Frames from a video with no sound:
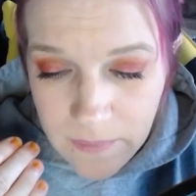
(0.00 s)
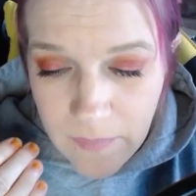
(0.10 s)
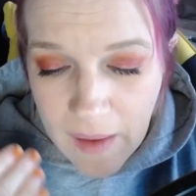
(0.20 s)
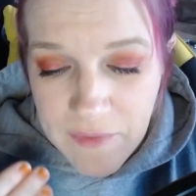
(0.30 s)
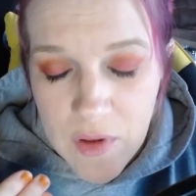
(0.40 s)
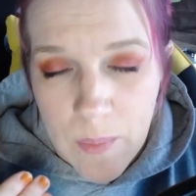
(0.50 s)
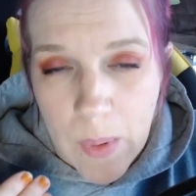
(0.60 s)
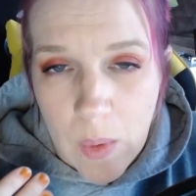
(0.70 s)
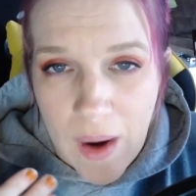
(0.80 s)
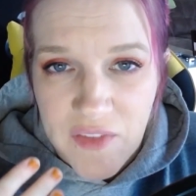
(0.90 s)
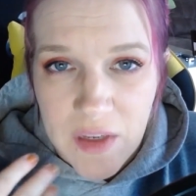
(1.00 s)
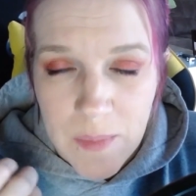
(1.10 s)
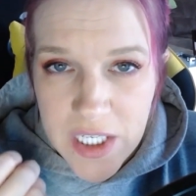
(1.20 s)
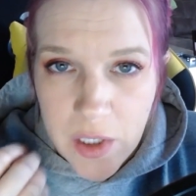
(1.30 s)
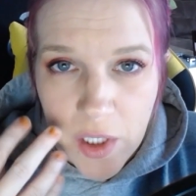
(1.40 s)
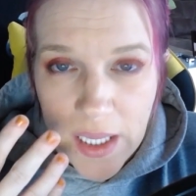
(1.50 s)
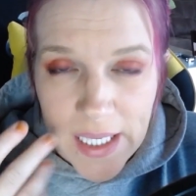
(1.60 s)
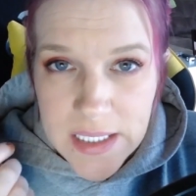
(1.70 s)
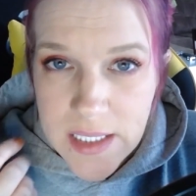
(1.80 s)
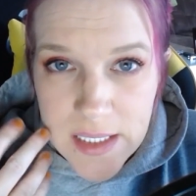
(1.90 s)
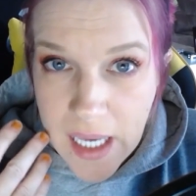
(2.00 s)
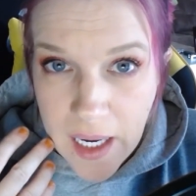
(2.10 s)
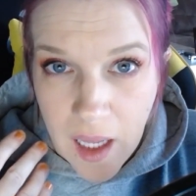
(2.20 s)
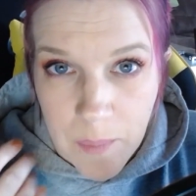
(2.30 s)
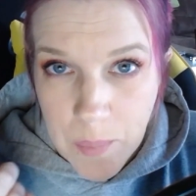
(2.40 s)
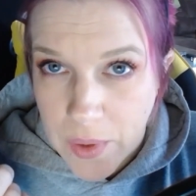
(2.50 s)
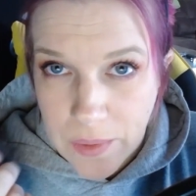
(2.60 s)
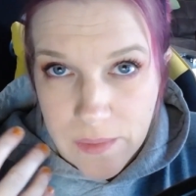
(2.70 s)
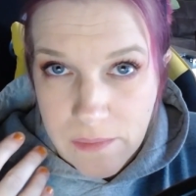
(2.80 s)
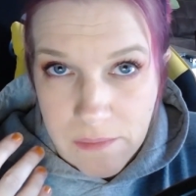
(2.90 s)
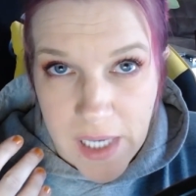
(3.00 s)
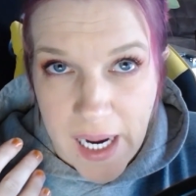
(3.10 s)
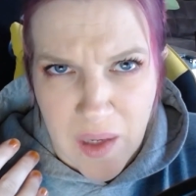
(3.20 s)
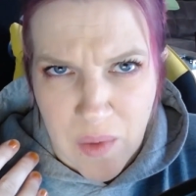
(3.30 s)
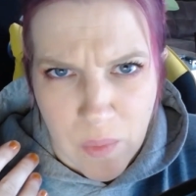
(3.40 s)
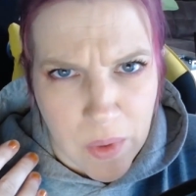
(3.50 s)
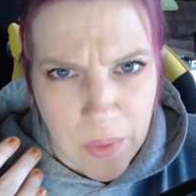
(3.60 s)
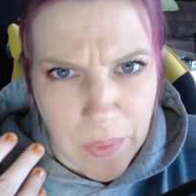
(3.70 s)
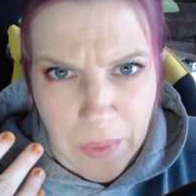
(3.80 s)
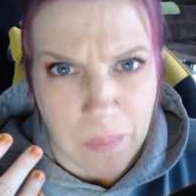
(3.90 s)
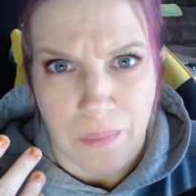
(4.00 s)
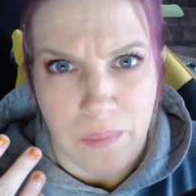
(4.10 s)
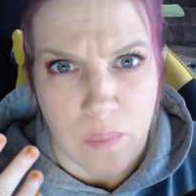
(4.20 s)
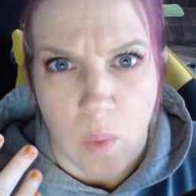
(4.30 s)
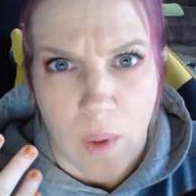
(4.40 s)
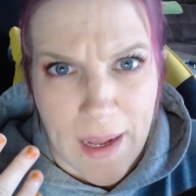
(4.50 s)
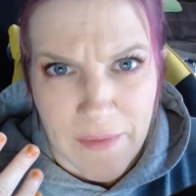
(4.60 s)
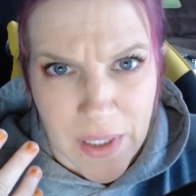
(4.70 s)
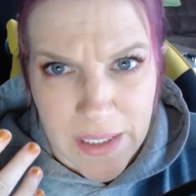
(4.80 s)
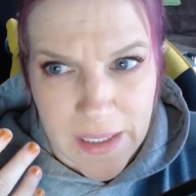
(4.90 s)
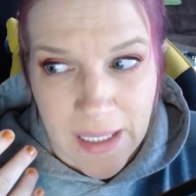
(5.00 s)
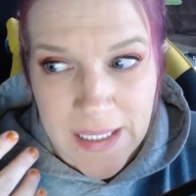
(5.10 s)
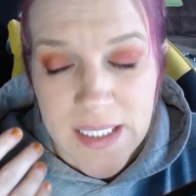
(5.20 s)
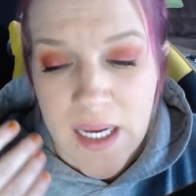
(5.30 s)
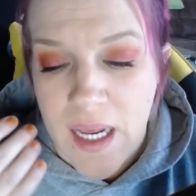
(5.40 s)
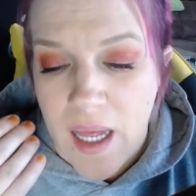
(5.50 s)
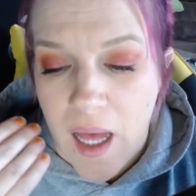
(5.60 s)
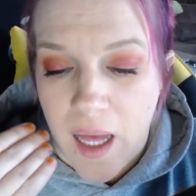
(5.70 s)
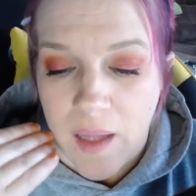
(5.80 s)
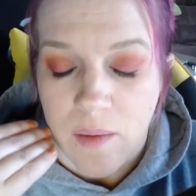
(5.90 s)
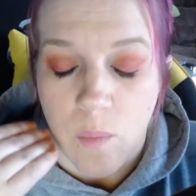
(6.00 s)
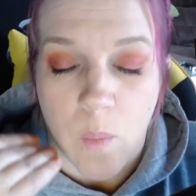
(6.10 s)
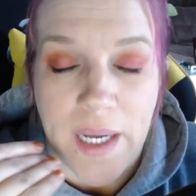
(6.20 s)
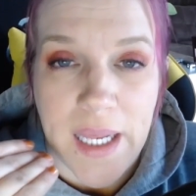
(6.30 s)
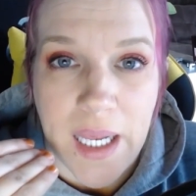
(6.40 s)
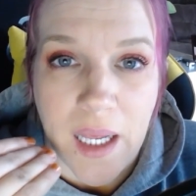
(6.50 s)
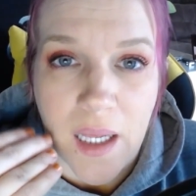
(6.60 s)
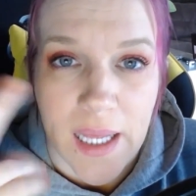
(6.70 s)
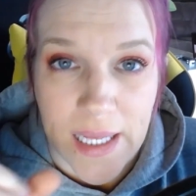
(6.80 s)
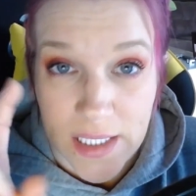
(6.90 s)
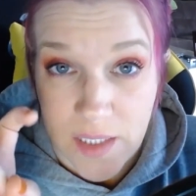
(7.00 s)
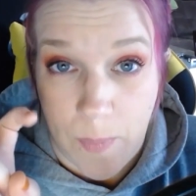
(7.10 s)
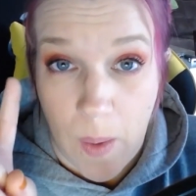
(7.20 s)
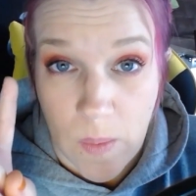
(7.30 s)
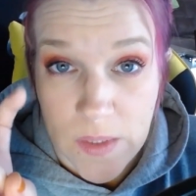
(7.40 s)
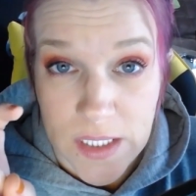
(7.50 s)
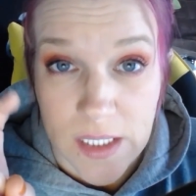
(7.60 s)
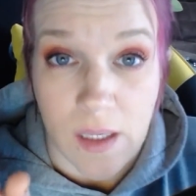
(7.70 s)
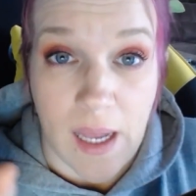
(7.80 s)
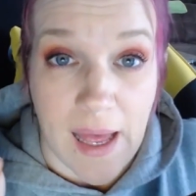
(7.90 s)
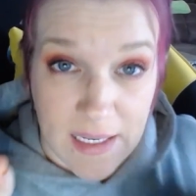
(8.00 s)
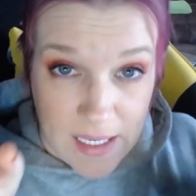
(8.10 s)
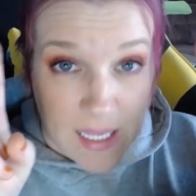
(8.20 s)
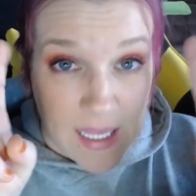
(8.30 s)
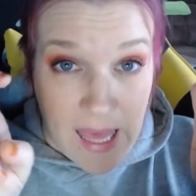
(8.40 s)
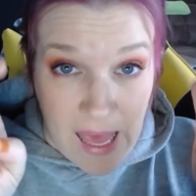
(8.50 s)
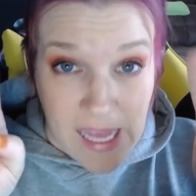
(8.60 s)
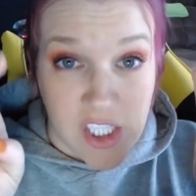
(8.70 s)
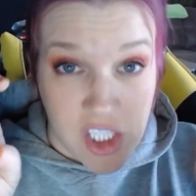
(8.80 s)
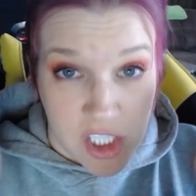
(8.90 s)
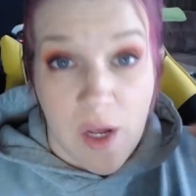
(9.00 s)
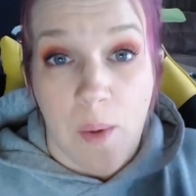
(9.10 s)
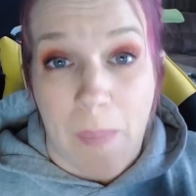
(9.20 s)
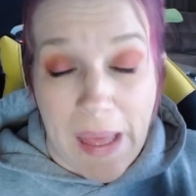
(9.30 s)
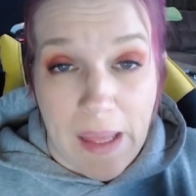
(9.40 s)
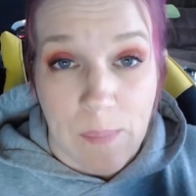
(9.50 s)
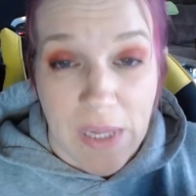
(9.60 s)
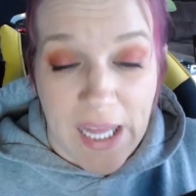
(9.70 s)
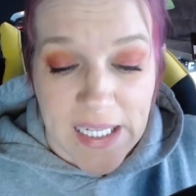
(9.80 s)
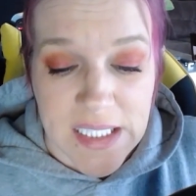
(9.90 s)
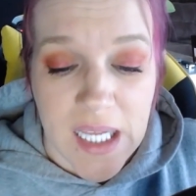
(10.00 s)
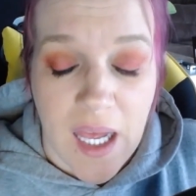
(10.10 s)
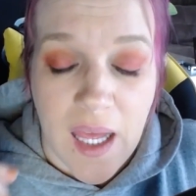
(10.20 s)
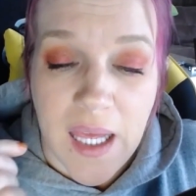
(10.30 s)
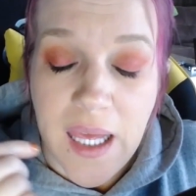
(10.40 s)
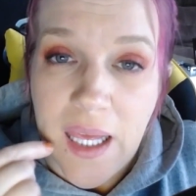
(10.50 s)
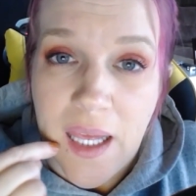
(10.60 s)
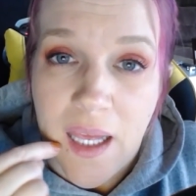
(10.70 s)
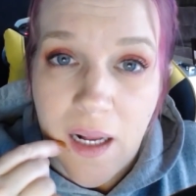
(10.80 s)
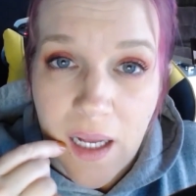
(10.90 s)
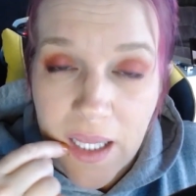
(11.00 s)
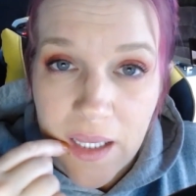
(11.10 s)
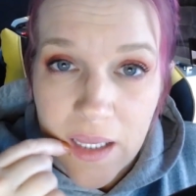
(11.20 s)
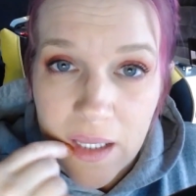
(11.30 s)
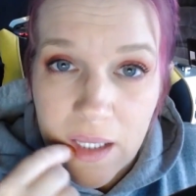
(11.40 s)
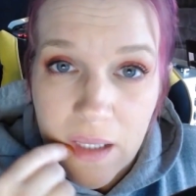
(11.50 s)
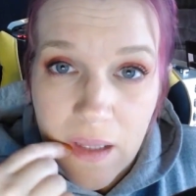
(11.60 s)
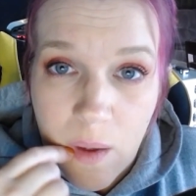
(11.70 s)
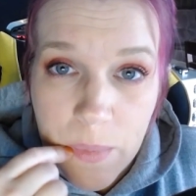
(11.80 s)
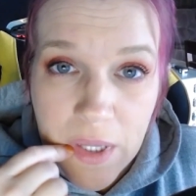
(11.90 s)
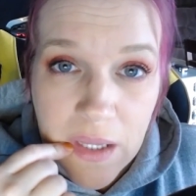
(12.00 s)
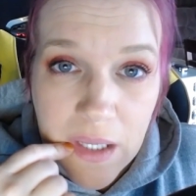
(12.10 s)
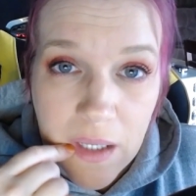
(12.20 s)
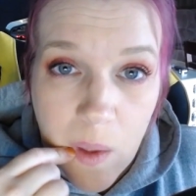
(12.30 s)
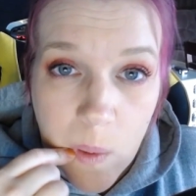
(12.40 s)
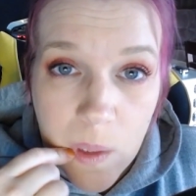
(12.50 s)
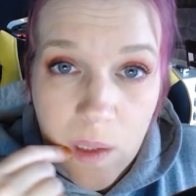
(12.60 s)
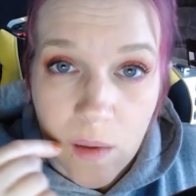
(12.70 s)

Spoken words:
after the bone grafting material had set up or taken root or whatever it does, when he exposed and engaged my implants, he cut open the little hole